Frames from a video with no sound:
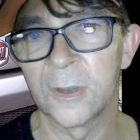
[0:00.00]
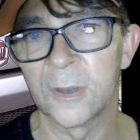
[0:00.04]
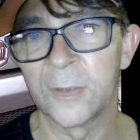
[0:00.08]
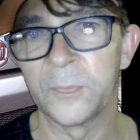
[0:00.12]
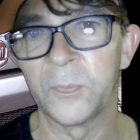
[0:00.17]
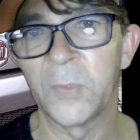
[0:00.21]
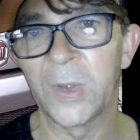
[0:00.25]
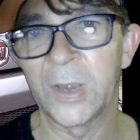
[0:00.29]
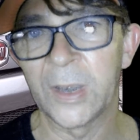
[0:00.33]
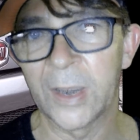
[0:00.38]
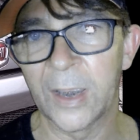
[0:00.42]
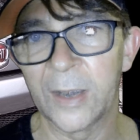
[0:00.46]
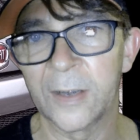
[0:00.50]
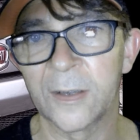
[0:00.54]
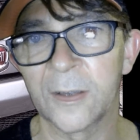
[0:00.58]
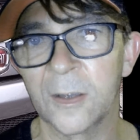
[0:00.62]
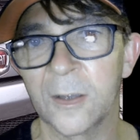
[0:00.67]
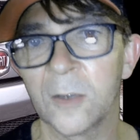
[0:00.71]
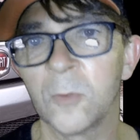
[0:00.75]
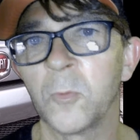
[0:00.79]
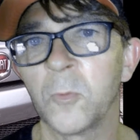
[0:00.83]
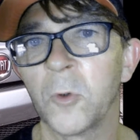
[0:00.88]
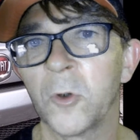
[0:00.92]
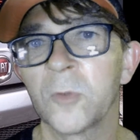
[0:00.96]
and
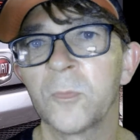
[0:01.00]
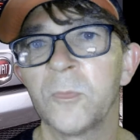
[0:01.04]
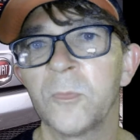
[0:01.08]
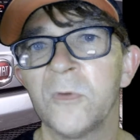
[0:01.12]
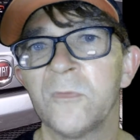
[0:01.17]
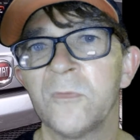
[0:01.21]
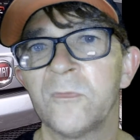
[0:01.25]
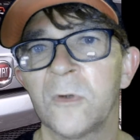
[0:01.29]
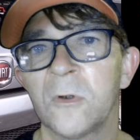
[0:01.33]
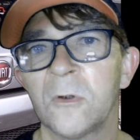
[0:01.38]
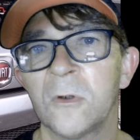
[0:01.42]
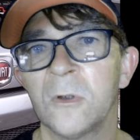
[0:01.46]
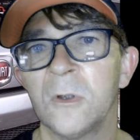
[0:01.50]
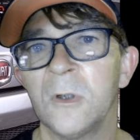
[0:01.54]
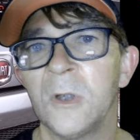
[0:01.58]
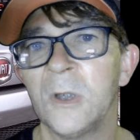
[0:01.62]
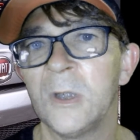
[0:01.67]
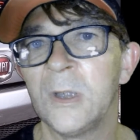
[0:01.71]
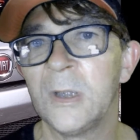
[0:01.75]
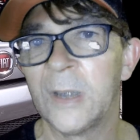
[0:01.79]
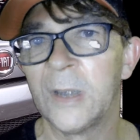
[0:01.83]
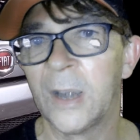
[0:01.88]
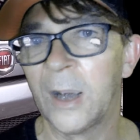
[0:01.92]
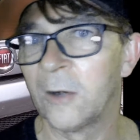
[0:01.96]
mechanical work before,
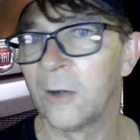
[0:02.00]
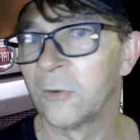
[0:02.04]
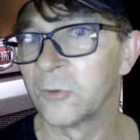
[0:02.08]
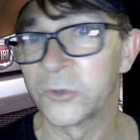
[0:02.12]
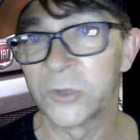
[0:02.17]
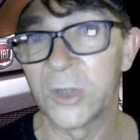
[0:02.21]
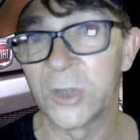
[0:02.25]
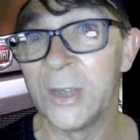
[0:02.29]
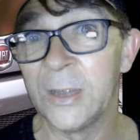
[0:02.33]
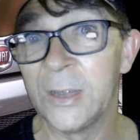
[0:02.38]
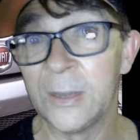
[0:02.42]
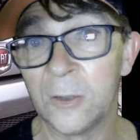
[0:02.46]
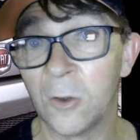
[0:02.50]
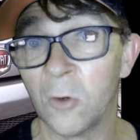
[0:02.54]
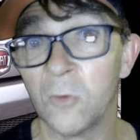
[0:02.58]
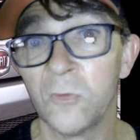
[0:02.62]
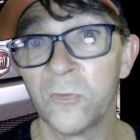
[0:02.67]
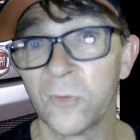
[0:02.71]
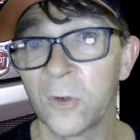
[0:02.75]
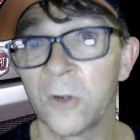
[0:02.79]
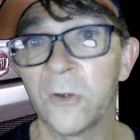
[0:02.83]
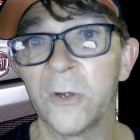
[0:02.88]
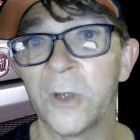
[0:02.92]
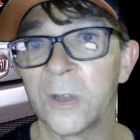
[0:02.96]
I would say go
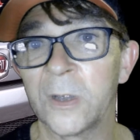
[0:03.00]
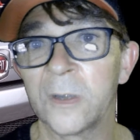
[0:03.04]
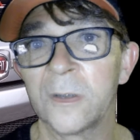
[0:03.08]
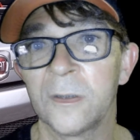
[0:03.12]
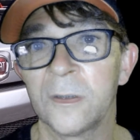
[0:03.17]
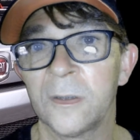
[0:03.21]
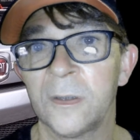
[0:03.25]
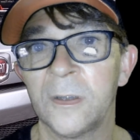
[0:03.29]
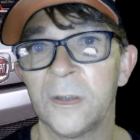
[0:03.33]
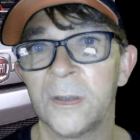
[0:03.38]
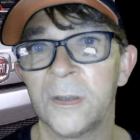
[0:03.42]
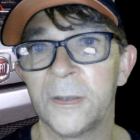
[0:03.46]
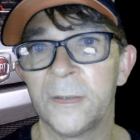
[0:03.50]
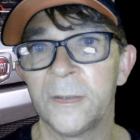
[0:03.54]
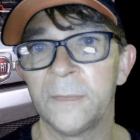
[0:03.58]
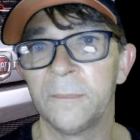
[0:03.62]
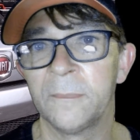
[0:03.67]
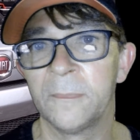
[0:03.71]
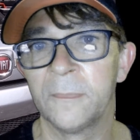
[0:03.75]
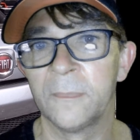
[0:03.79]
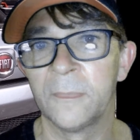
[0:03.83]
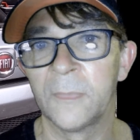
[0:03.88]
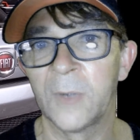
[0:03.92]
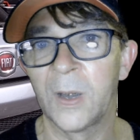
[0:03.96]
for it.
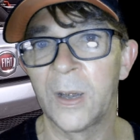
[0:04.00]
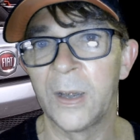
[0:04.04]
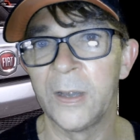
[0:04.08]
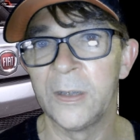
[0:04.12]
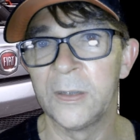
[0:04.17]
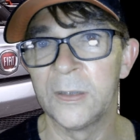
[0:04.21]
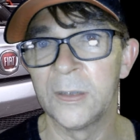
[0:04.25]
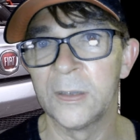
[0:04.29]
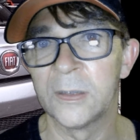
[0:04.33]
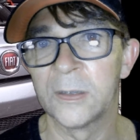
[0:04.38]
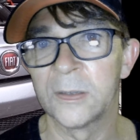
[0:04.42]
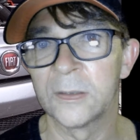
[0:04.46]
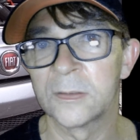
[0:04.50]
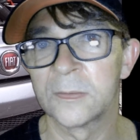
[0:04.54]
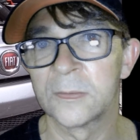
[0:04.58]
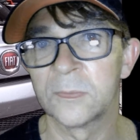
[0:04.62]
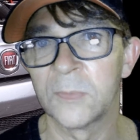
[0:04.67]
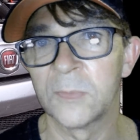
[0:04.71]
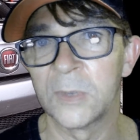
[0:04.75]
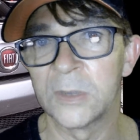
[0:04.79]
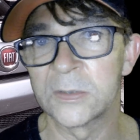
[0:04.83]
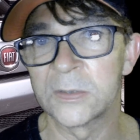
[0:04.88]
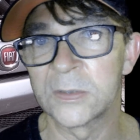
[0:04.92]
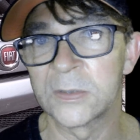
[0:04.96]
I did it
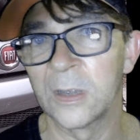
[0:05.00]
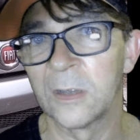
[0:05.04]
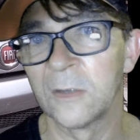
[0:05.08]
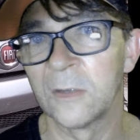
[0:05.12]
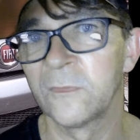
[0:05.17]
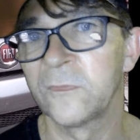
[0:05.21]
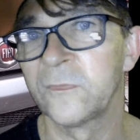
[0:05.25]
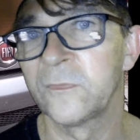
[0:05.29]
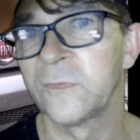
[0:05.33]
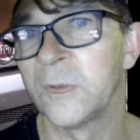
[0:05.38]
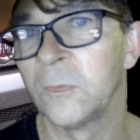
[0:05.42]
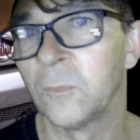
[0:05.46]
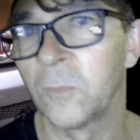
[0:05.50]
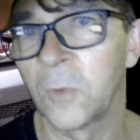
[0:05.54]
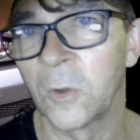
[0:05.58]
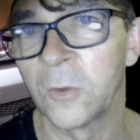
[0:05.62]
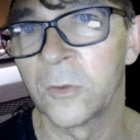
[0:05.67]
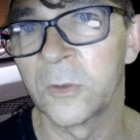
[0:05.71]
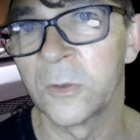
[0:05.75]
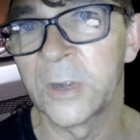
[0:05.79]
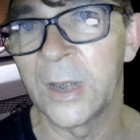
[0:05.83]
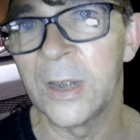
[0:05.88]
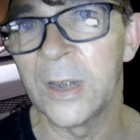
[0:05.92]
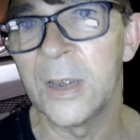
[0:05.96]
myself in
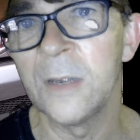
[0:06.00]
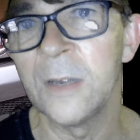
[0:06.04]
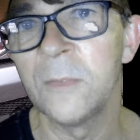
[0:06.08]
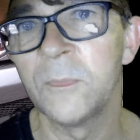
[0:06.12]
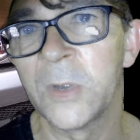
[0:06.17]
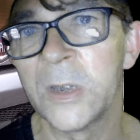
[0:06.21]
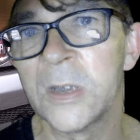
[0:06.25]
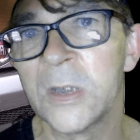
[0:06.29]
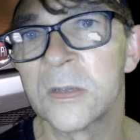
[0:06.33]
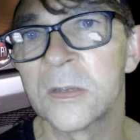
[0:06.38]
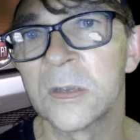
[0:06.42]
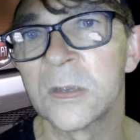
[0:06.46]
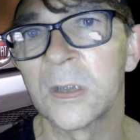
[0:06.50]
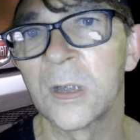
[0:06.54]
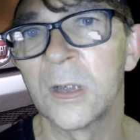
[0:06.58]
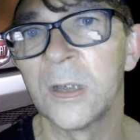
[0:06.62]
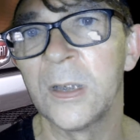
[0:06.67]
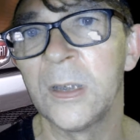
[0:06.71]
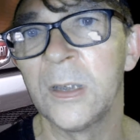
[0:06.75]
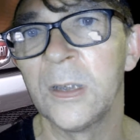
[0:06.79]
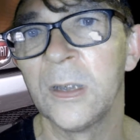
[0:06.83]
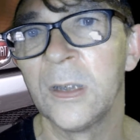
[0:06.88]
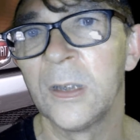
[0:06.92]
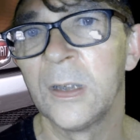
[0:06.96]
one day
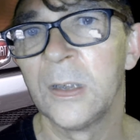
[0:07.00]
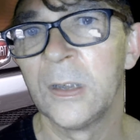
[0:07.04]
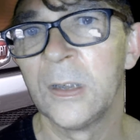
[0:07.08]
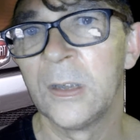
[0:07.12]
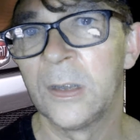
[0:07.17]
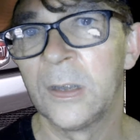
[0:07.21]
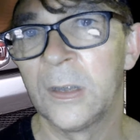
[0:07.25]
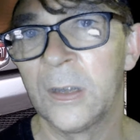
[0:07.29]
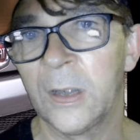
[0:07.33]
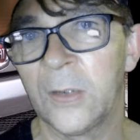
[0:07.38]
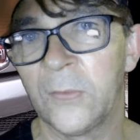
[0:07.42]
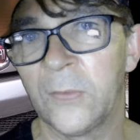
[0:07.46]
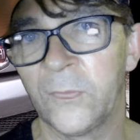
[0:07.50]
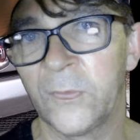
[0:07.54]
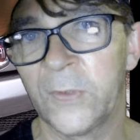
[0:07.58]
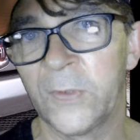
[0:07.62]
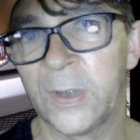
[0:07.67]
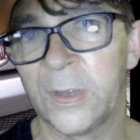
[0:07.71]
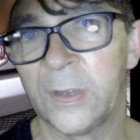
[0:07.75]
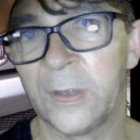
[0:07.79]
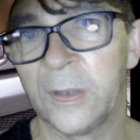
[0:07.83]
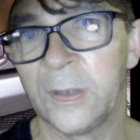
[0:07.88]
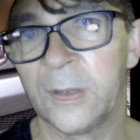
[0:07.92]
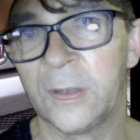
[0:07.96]
basically, and
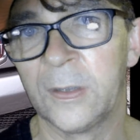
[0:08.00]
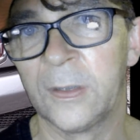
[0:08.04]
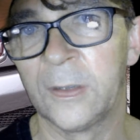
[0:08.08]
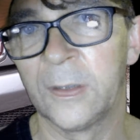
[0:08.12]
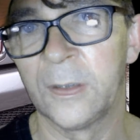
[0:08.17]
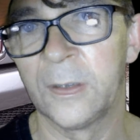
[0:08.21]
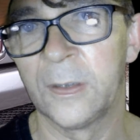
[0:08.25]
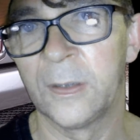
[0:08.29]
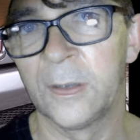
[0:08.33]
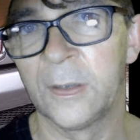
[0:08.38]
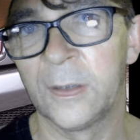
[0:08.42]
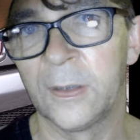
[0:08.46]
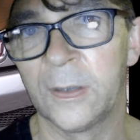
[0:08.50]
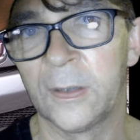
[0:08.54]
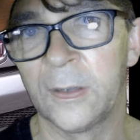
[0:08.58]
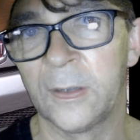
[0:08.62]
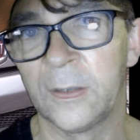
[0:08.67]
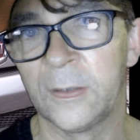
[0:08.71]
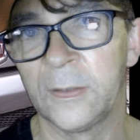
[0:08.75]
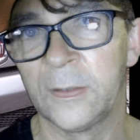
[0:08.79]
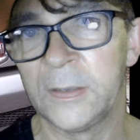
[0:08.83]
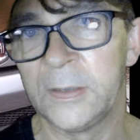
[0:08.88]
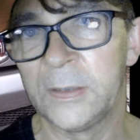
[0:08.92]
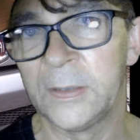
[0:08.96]
then
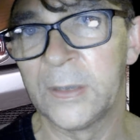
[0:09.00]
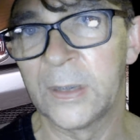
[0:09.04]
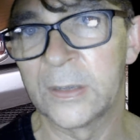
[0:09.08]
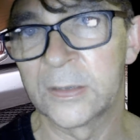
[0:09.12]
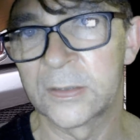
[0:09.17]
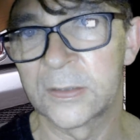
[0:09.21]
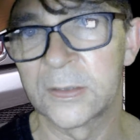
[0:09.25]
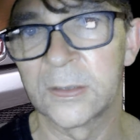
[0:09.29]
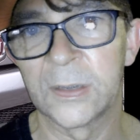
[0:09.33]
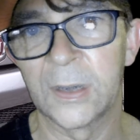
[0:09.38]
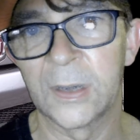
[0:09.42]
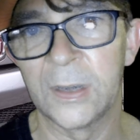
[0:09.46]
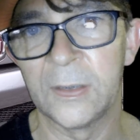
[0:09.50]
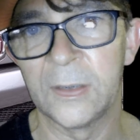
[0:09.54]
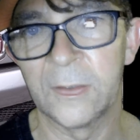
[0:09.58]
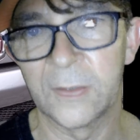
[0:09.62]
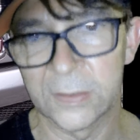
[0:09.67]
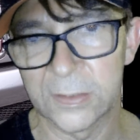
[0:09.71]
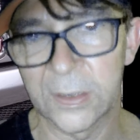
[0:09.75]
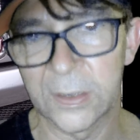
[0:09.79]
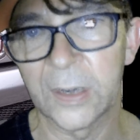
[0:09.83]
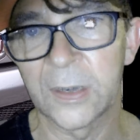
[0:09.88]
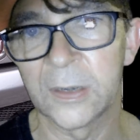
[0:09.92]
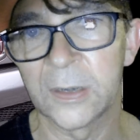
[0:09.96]
yesterday, the
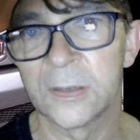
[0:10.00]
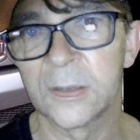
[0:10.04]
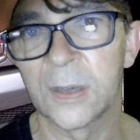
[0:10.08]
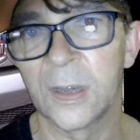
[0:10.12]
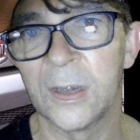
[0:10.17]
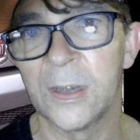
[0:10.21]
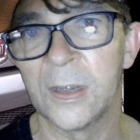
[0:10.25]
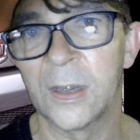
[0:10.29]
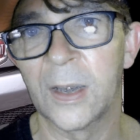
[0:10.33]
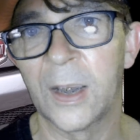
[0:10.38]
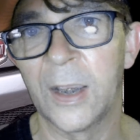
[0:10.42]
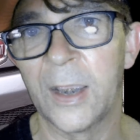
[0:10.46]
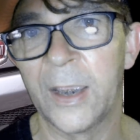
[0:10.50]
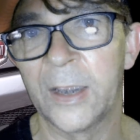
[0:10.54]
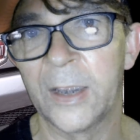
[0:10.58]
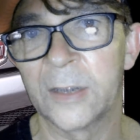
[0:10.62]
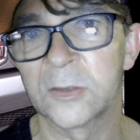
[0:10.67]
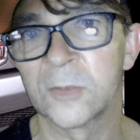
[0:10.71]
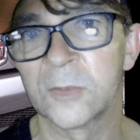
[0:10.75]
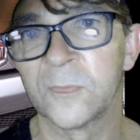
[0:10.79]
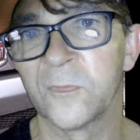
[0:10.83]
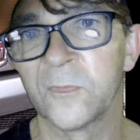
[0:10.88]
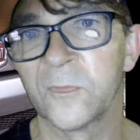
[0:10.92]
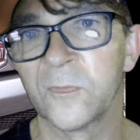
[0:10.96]
second day, I had
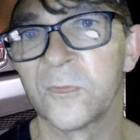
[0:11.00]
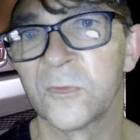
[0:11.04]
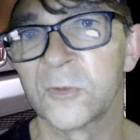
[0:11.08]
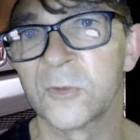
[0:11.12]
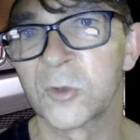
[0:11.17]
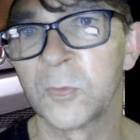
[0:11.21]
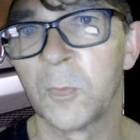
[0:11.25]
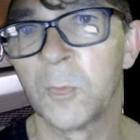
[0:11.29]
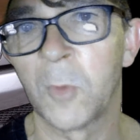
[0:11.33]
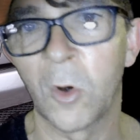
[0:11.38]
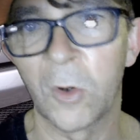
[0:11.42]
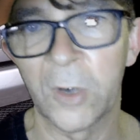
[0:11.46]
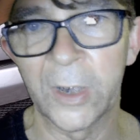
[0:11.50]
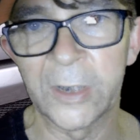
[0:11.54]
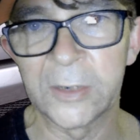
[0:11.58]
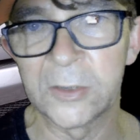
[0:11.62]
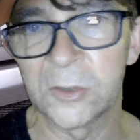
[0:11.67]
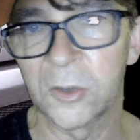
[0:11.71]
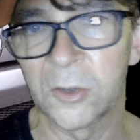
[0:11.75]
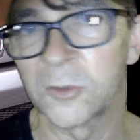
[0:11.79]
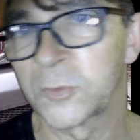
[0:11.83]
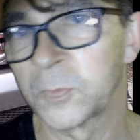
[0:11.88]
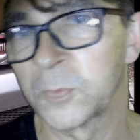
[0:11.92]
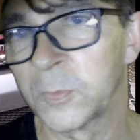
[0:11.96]
some small
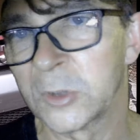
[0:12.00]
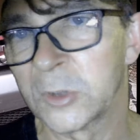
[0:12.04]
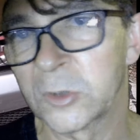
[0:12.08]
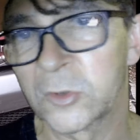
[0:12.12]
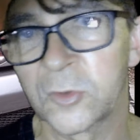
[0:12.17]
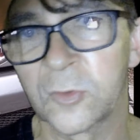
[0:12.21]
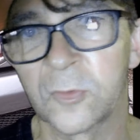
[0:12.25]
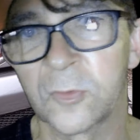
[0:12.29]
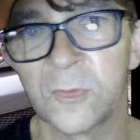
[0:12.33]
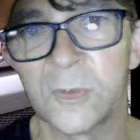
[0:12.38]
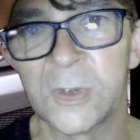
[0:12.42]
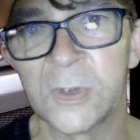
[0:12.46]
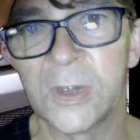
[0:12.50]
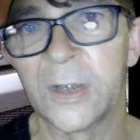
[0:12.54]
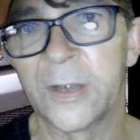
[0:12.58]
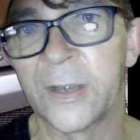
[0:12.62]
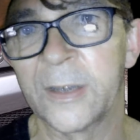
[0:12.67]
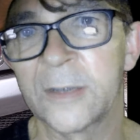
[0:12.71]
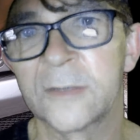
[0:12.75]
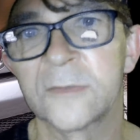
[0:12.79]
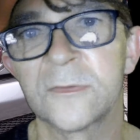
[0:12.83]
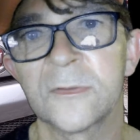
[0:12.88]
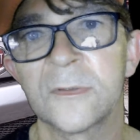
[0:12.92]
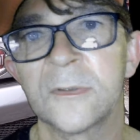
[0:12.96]
adjustments to the
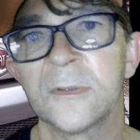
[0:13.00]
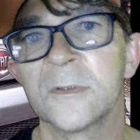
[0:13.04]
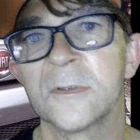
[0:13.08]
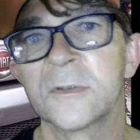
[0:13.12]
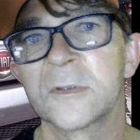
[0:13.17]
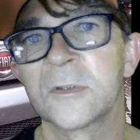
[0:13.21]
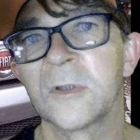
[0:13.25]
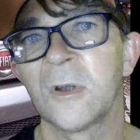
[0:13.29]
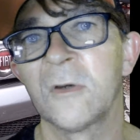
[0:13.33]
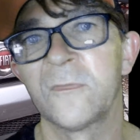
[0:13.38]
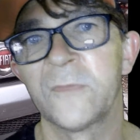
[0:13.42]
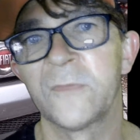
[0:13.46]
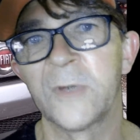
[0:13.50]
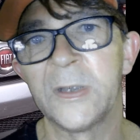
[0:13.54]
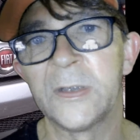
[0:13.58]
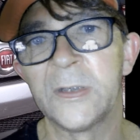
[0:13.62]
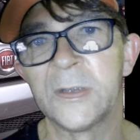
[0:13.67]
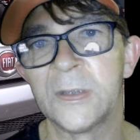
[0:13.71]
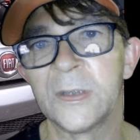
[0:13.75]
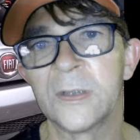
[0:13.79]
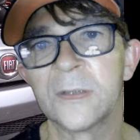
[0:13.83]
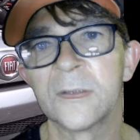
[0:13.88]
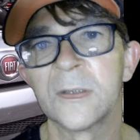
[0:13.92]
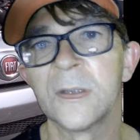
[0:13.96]
electrical stuff I
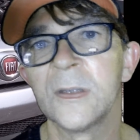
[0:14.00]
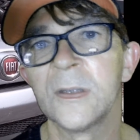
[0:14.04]
did,